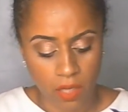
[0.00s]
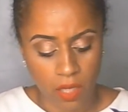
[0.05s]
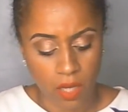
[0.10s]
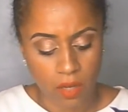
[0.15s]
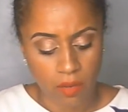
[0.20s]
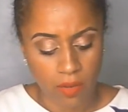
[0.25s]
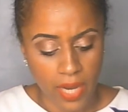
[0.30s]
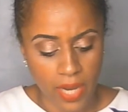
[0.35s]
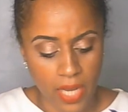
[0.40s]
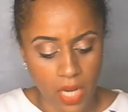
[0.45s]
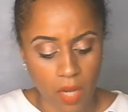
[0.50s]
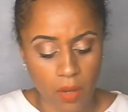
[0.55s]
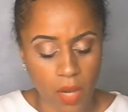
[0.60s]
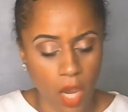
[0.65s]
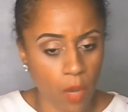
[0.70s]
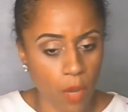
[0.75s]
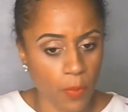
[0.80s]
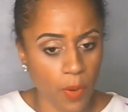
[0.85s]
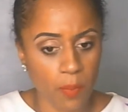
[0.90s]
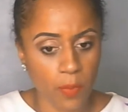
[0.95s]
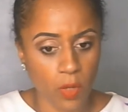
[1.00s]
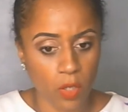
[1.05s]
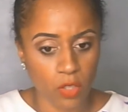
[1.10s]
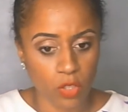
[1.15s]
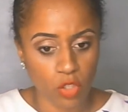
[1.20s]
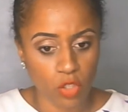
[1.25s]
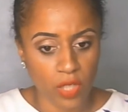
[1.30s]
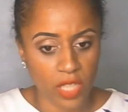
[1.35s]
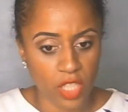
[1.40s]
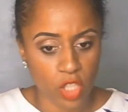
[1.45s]
All right? I hope I'm not
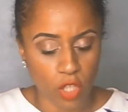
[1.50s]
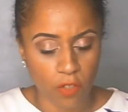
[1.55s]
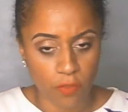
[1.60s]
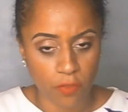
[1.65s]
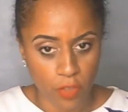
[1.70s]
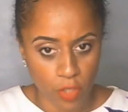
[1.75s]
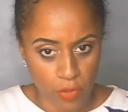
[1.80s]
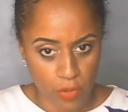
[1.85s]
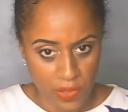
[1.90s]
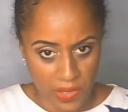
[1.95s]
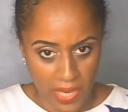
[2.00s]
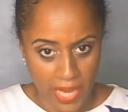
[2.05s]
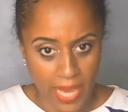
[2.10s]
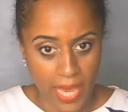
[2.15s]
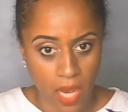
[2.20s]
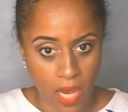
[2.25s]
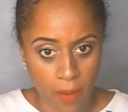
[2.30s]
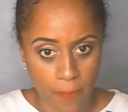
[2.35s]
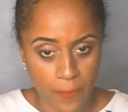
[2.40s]
trying to confuse you here.